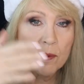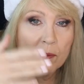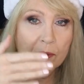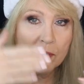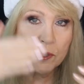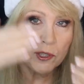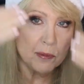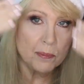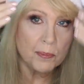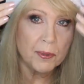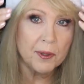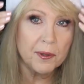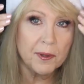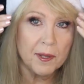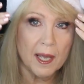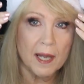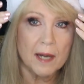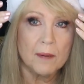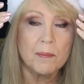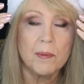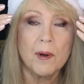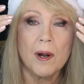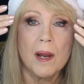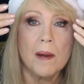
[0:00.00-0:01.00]
Once you put
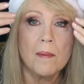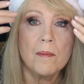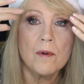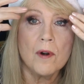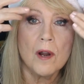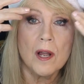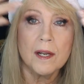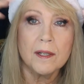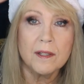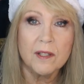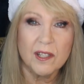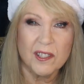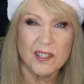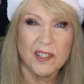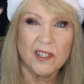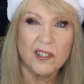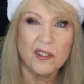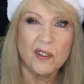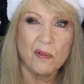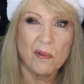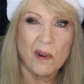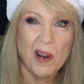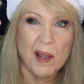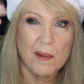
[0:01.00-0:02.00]
that primer on, because it's
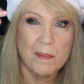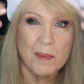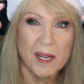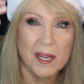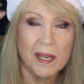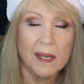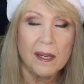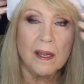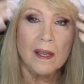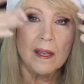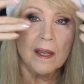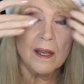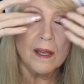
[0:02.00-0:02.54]
grabby,